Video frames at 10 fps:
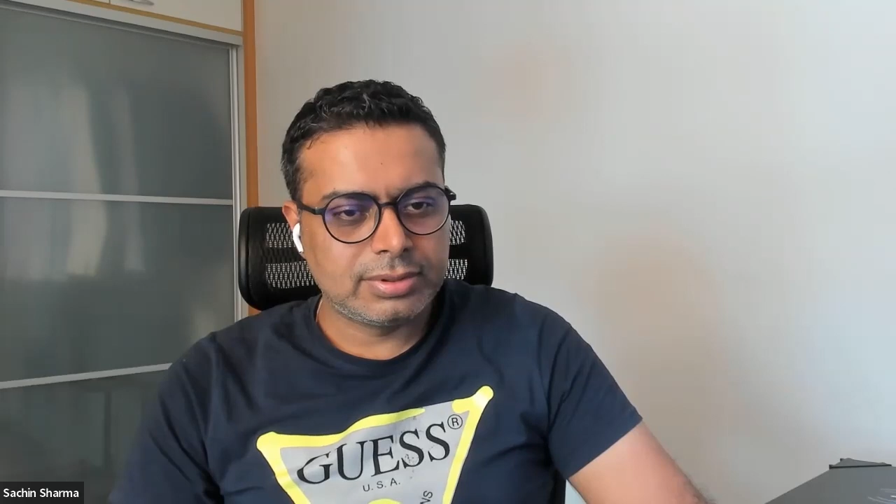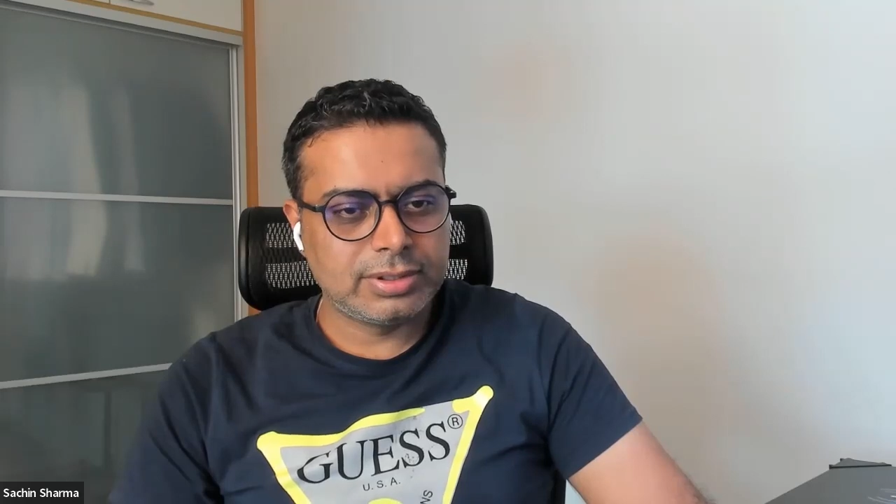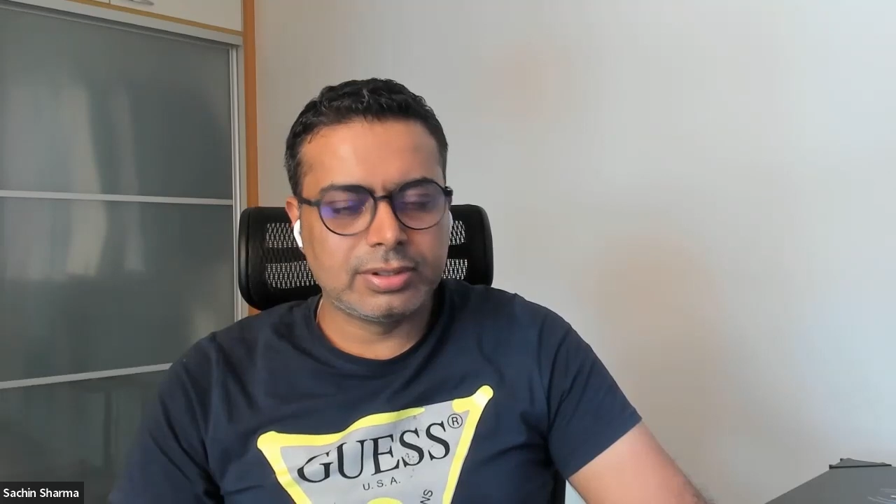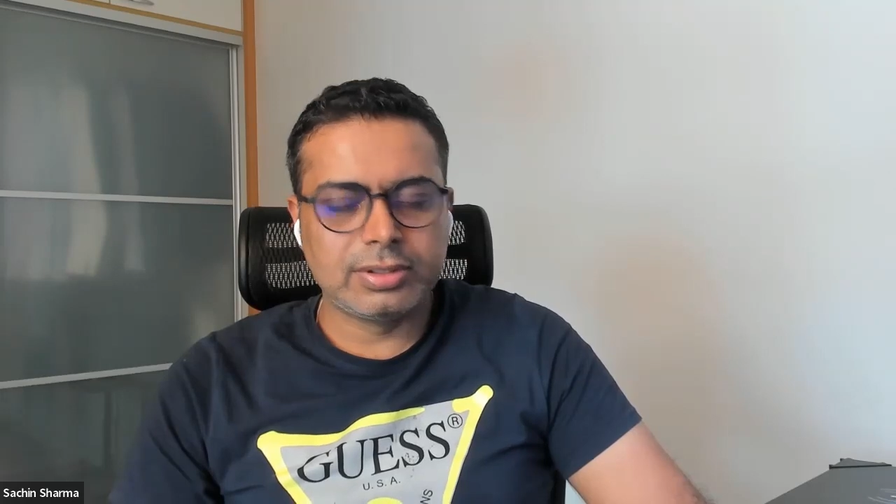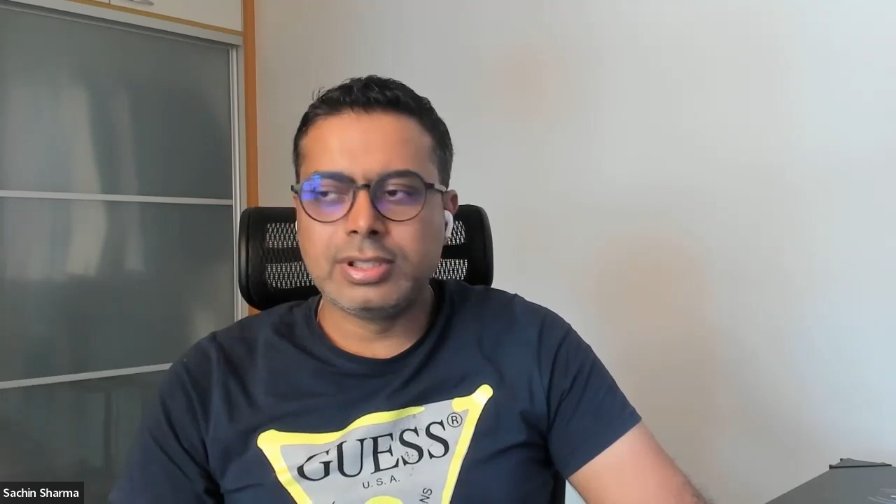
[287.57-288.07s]

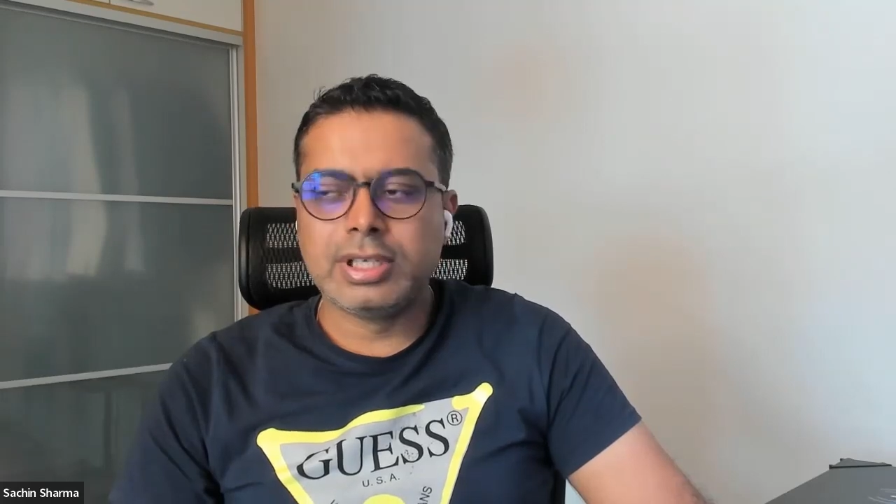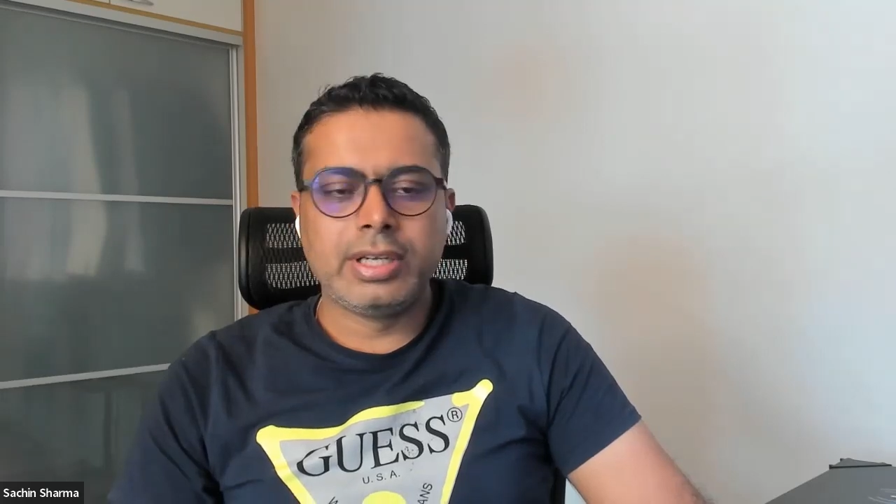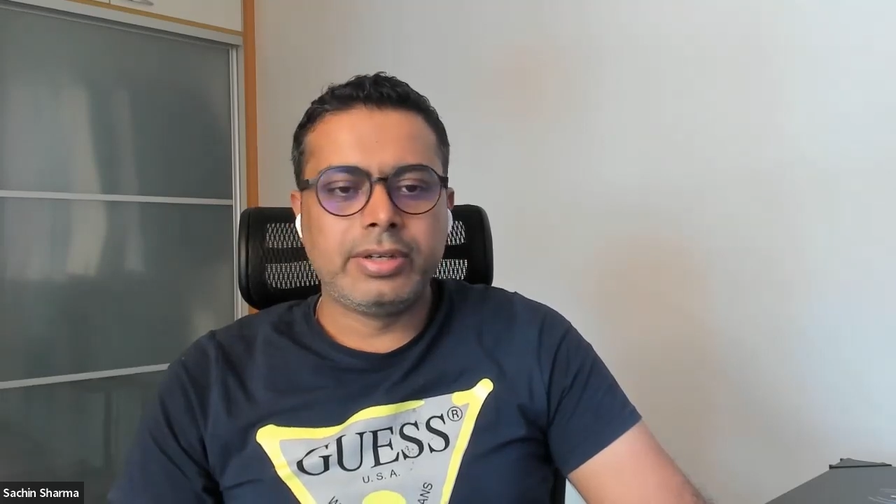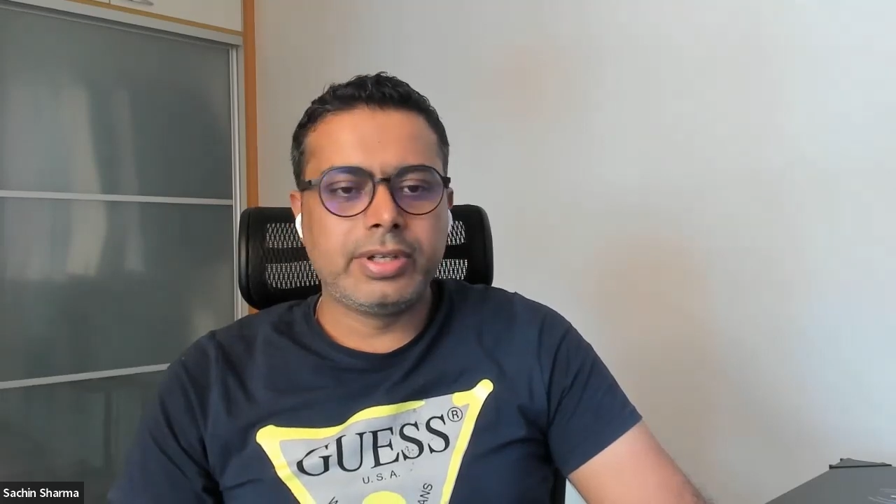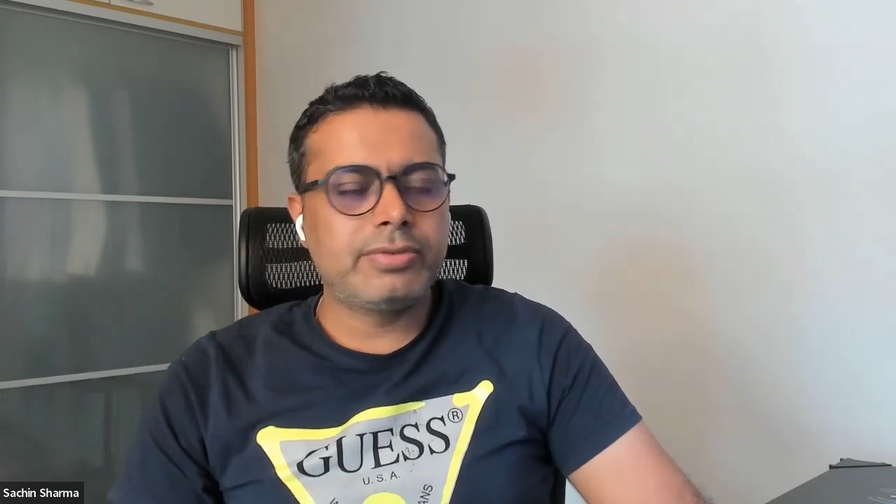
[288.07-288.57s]
So
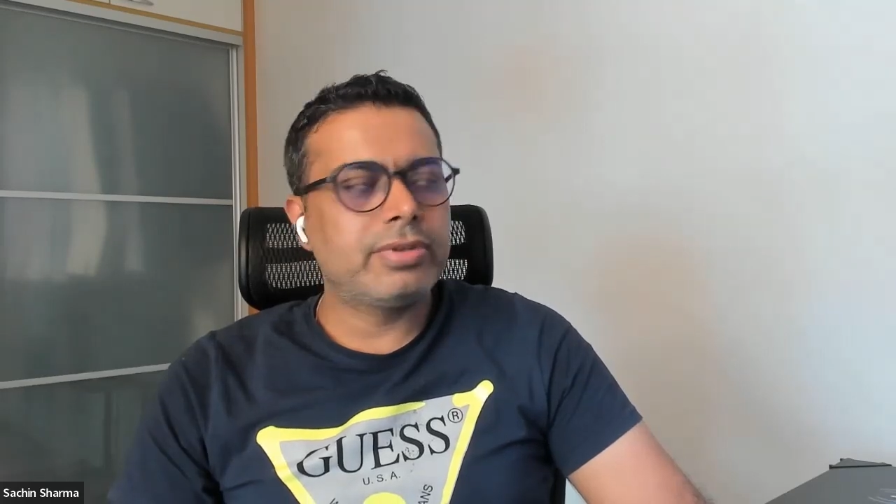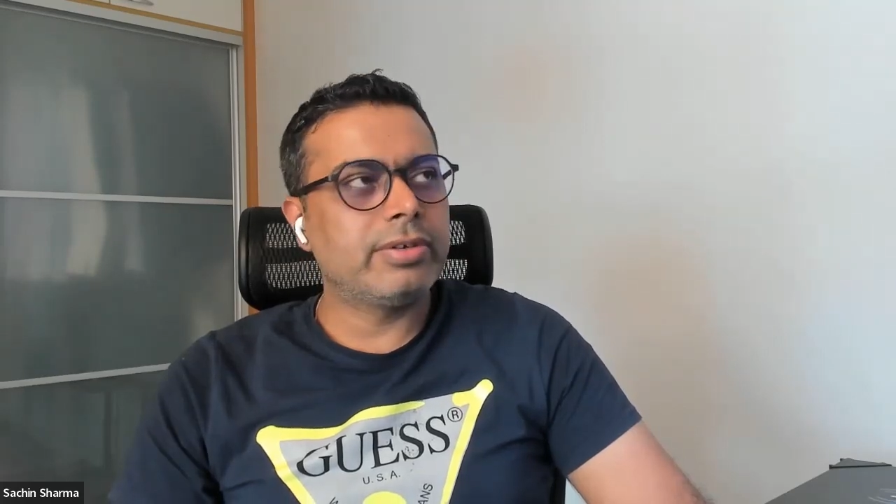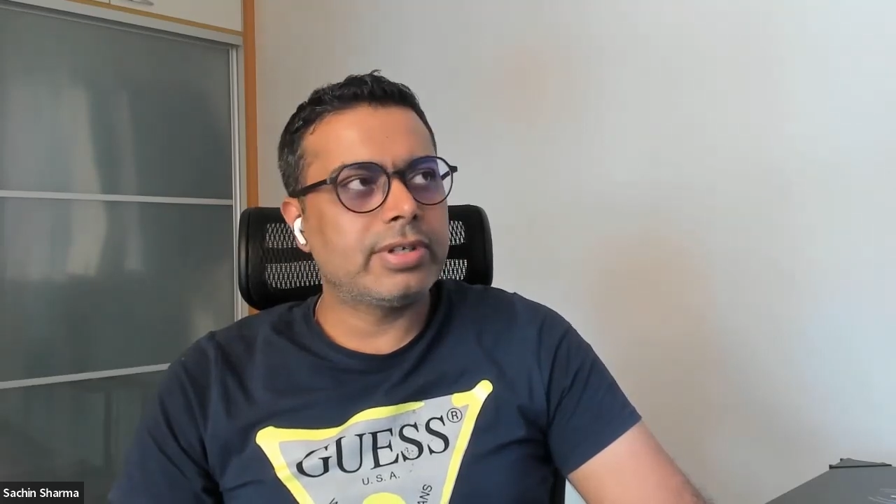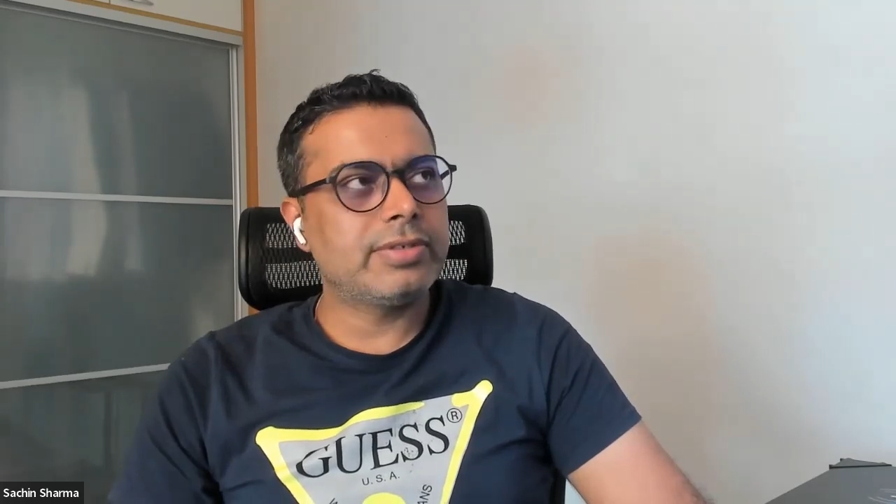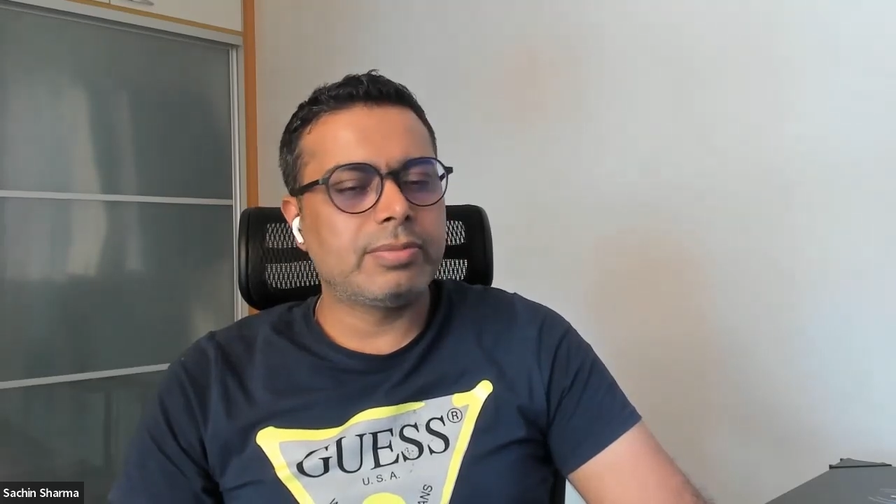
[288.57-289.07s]
digital
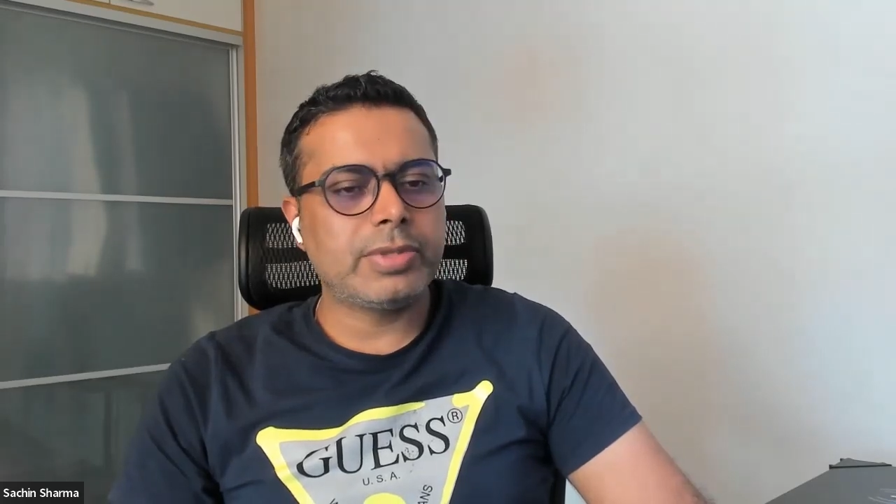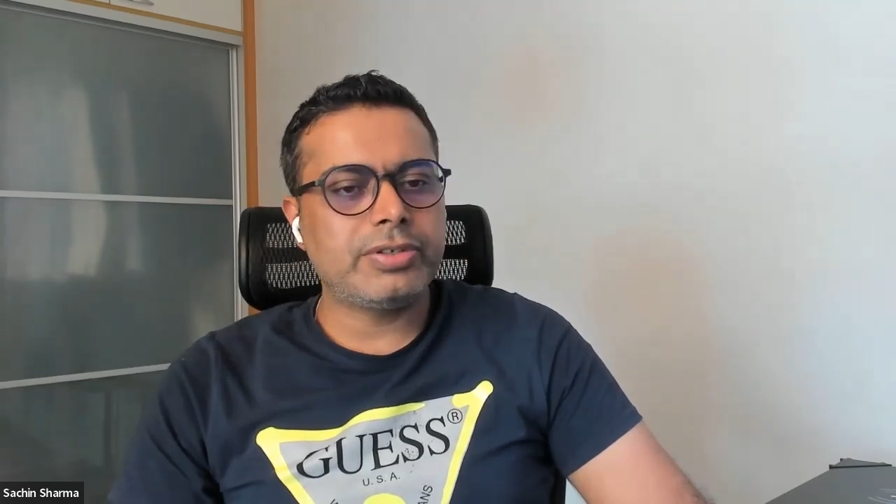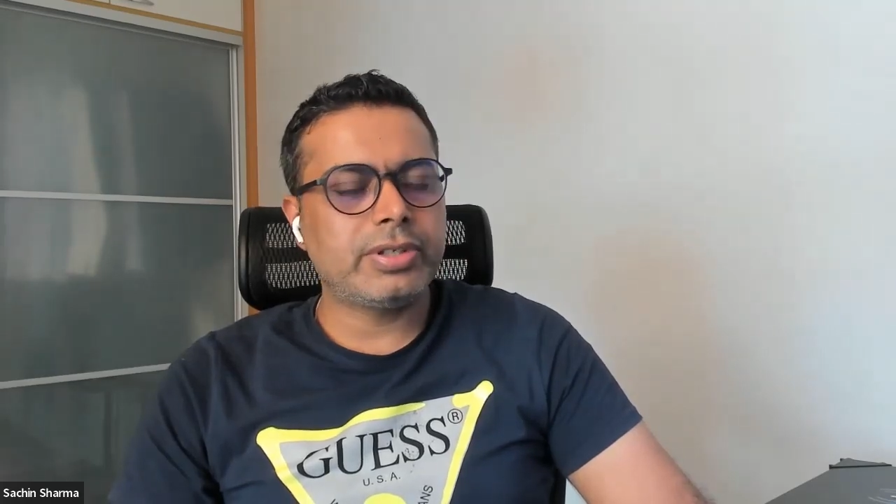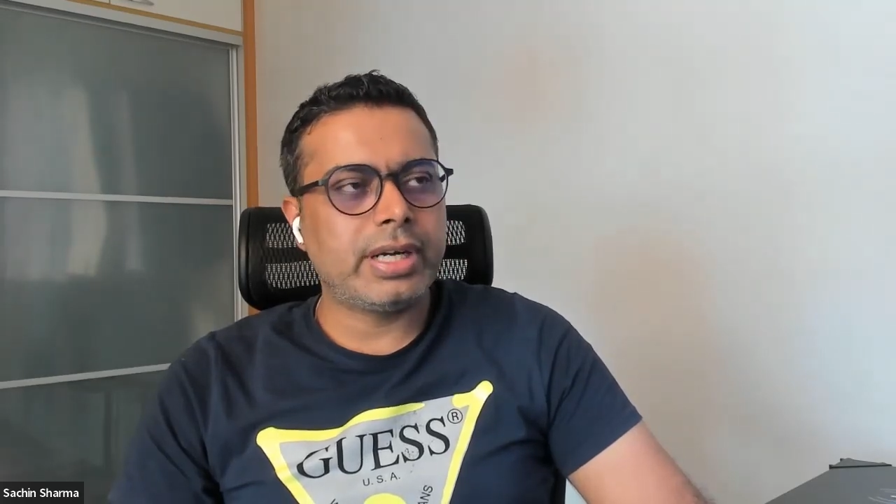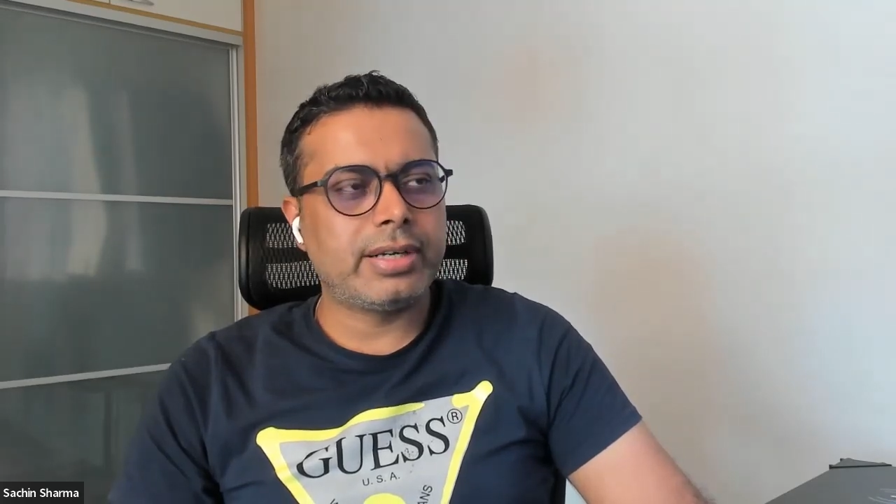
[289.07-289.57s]

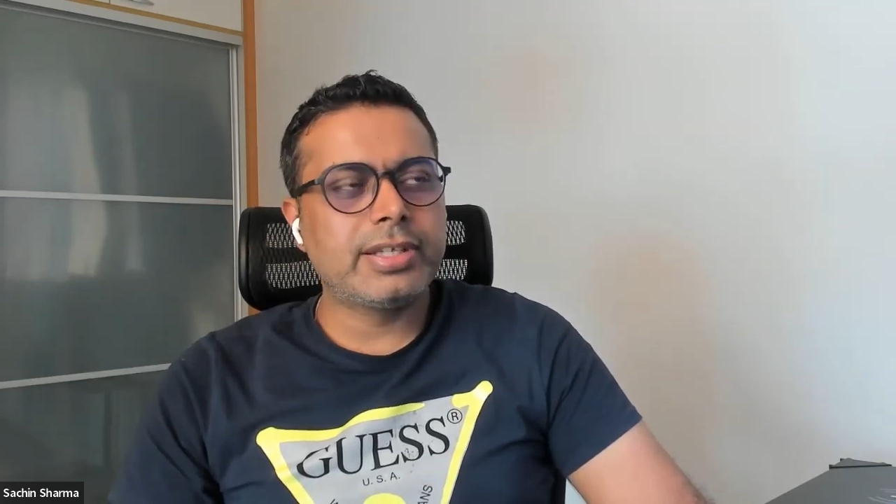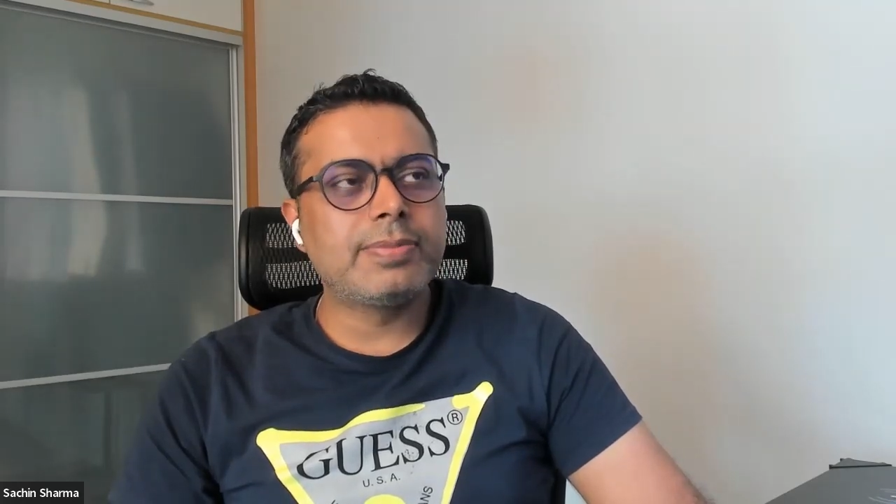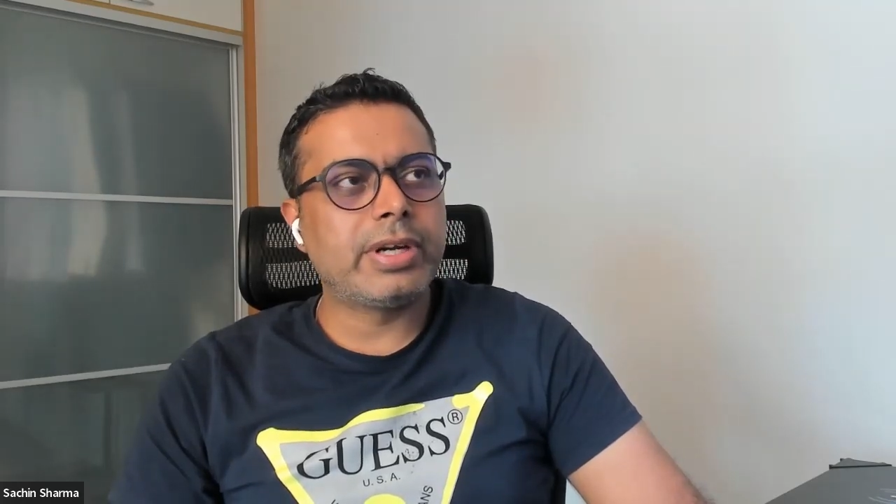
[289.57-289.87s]
transformation at this